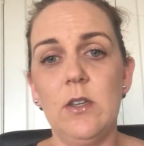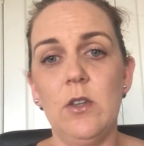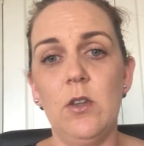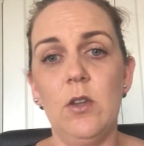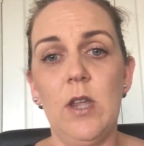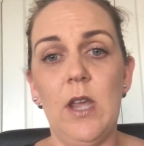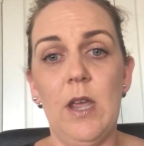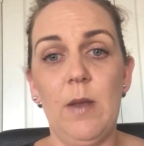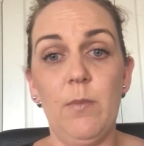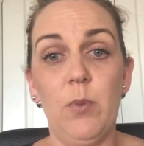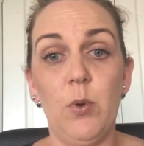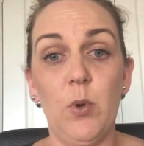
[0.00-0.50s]
You
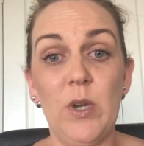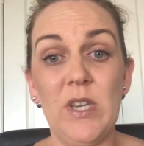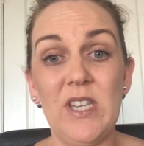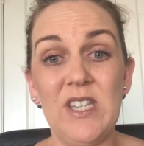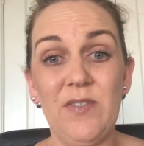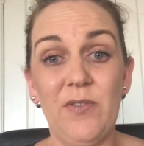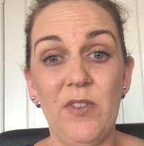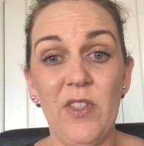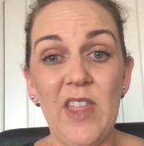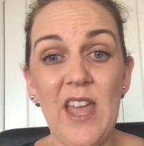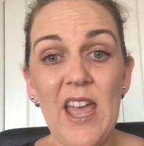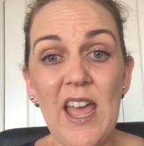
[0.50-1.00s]
get
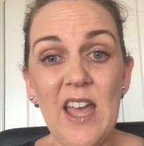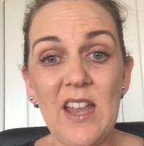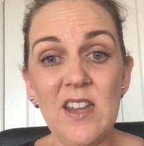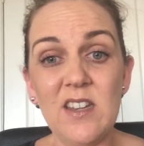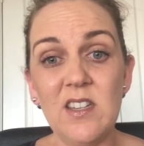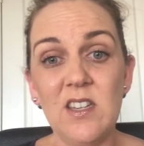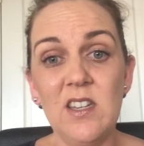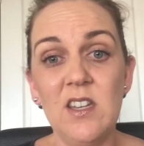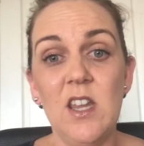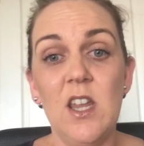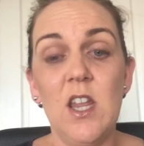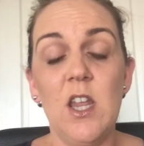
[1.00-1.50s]
points for
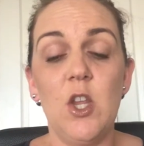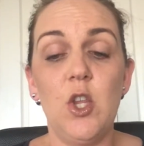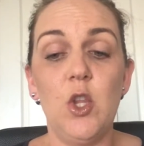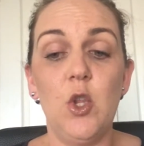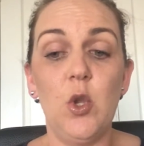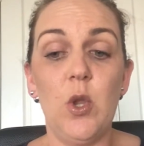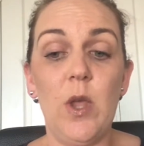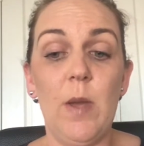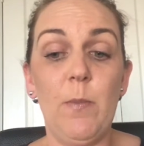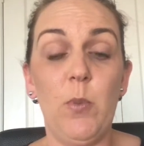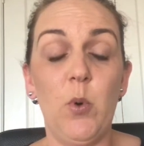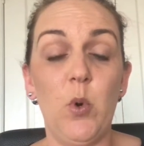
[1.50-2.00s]
that.
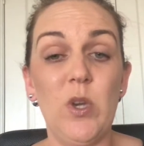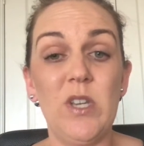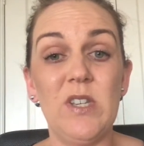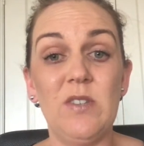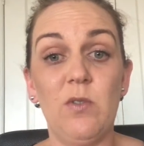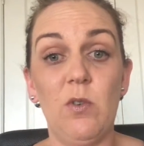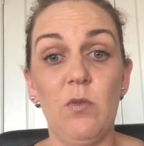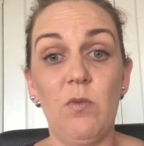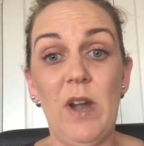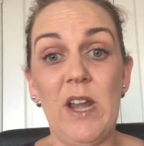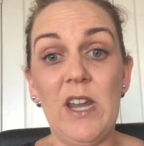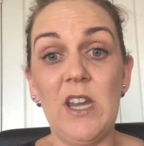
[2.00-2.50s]
You get points
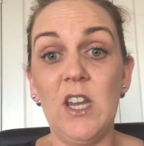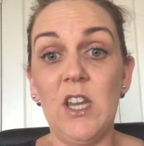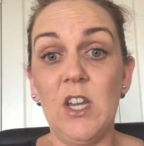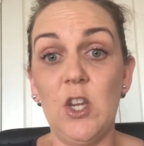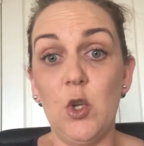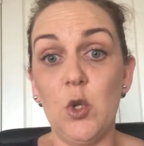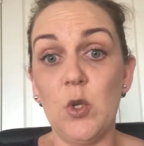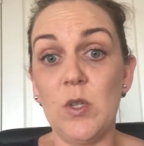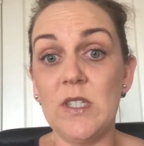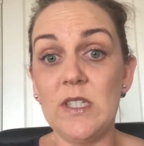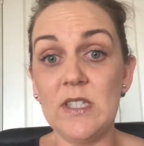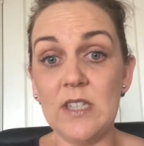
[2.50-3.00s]
for ranking
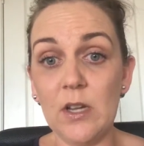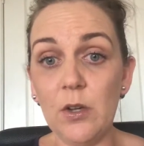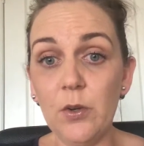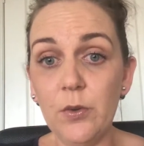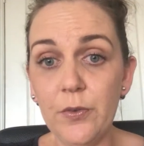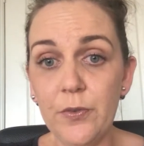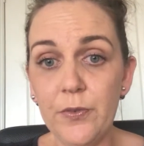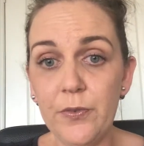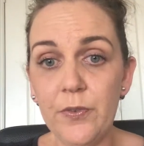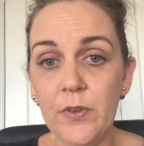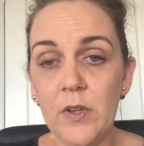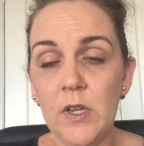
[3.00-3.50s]

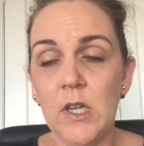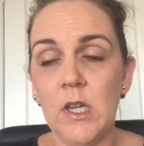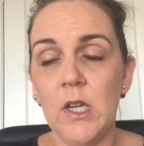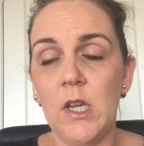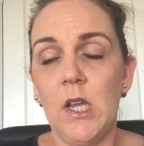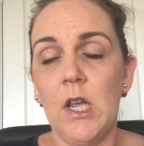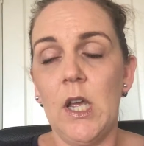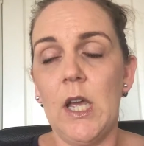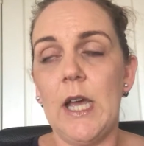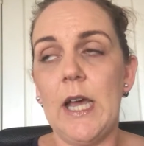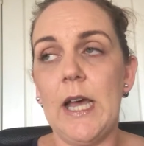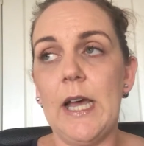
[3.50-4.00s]
yourself,
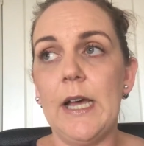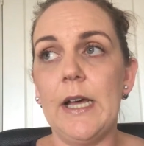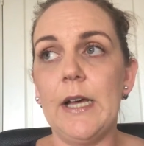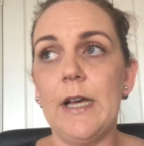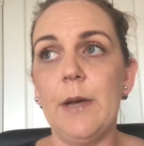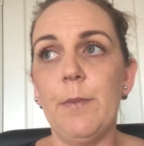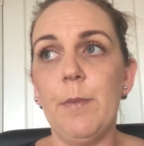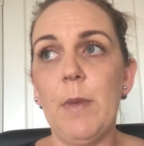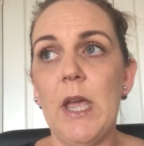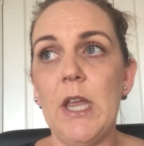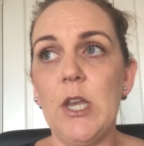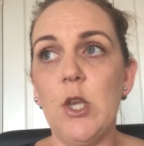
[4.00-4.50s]

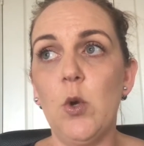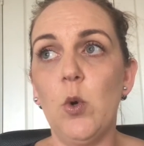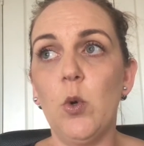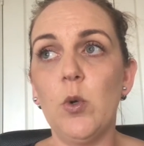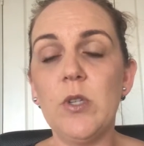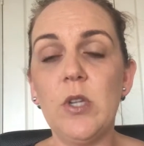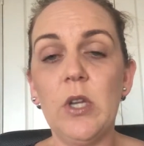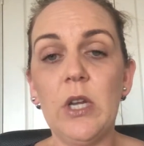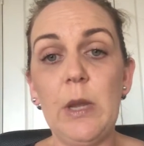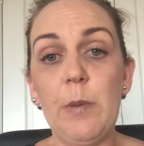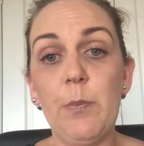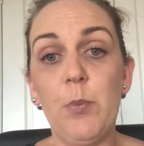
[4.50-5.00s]
and you
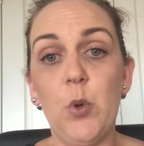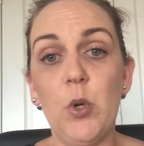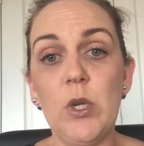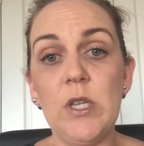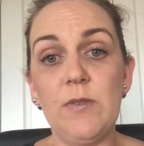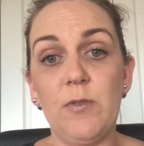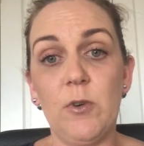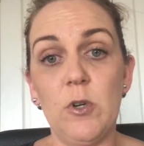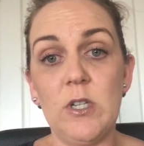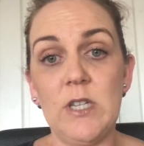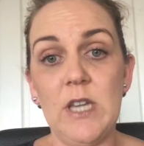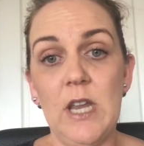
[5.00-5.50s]
also get
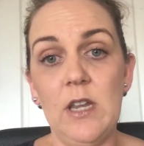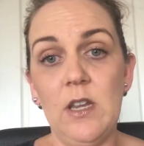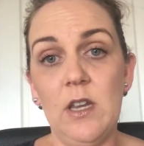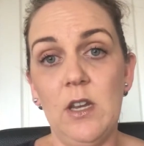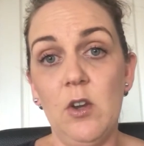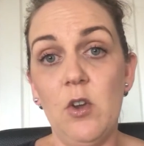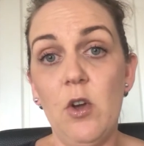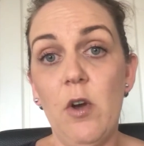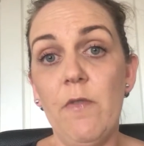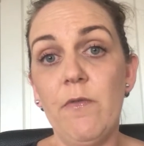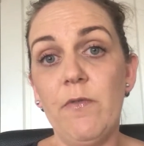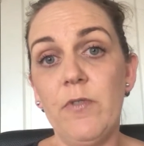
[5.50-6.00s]
points for
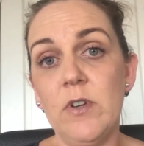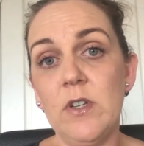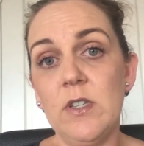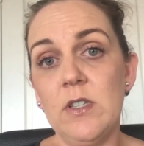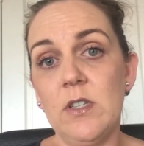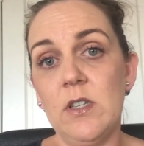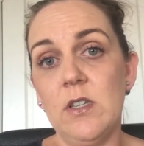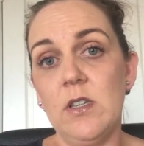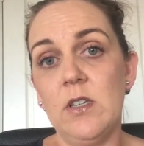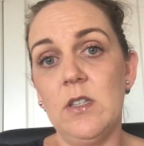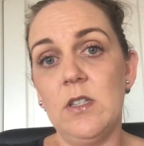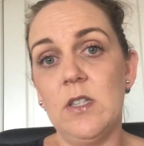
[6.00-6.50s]
attending
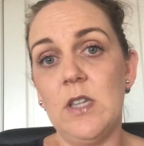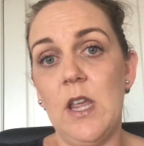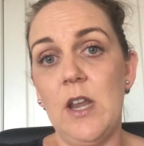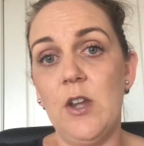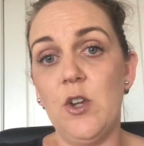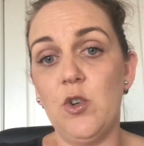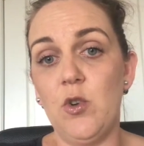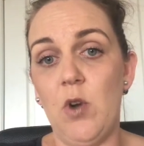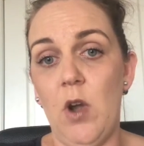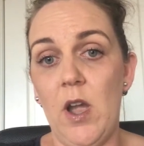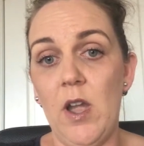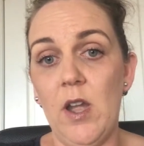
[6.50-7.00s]
conferences
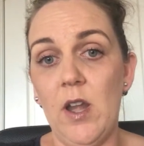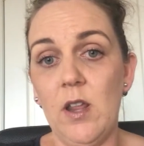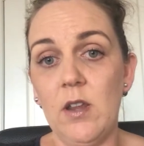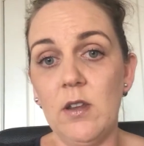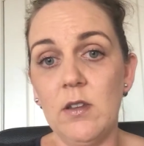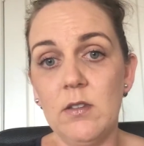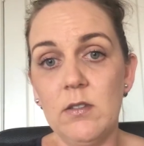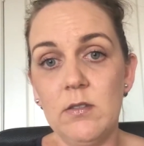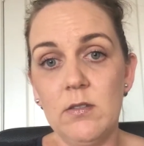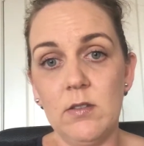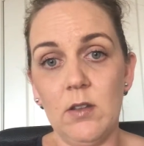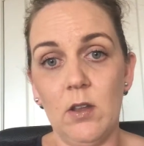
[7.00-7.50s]
and training.
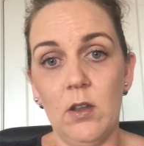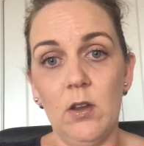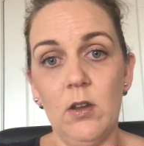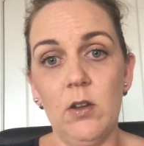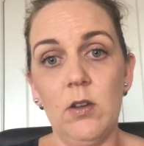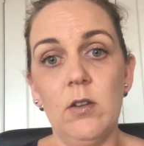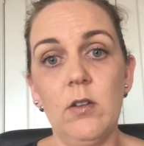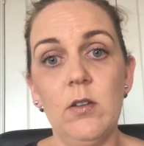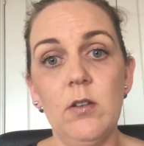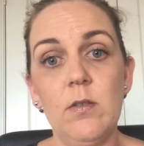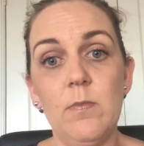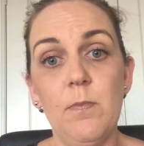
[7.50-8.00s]

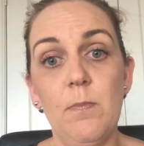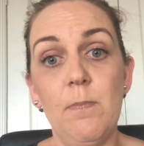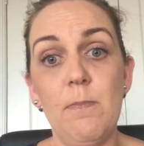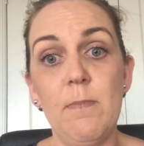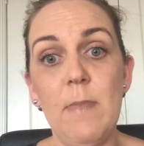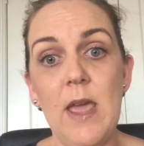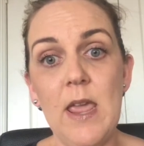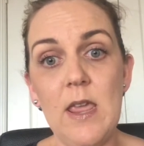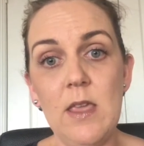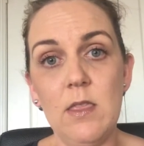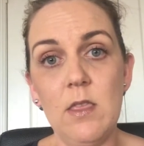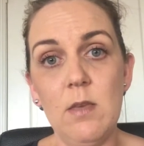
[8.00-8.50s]
So
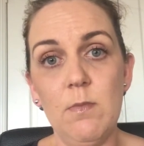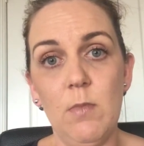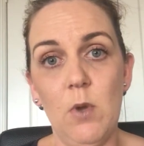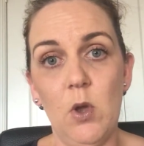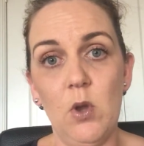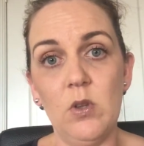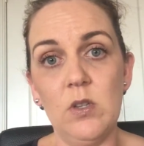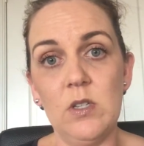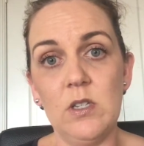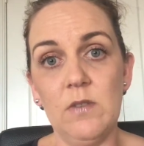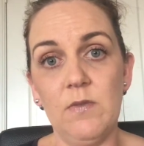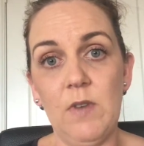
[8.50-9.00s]
make the
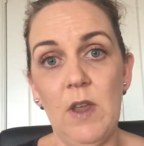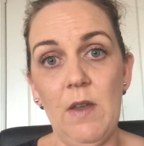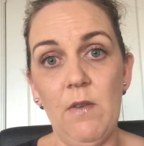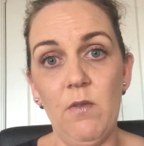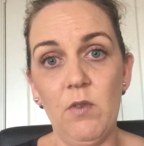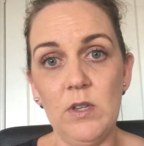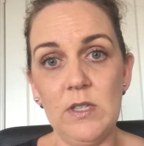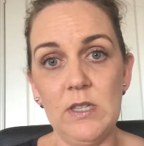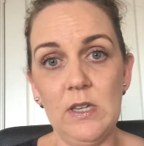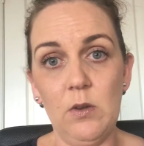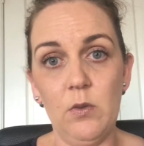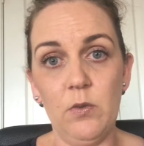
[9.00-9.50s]
most of
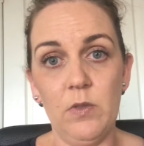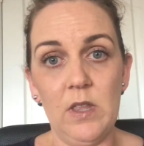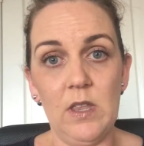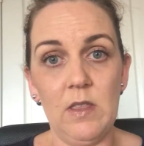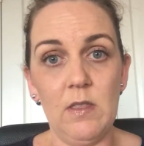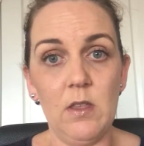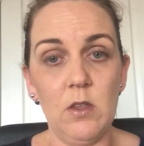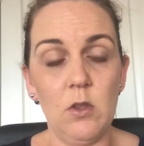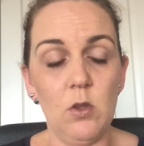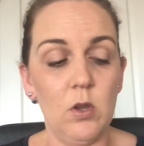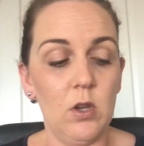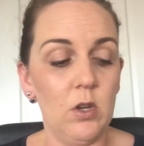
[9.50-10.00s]
every single thing
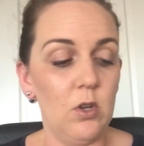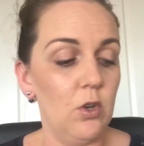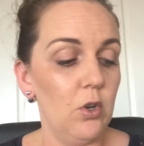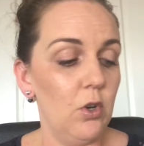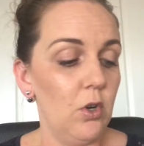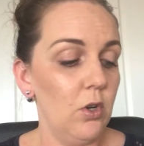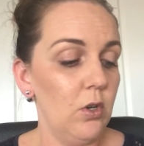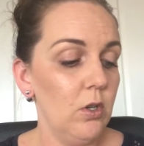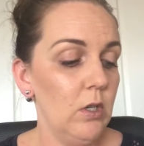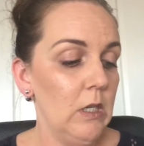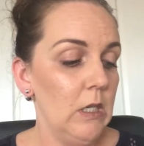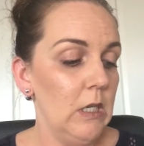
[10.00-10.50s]
that you can
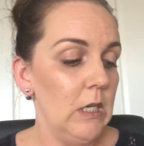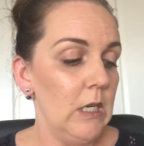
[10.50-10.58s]
do.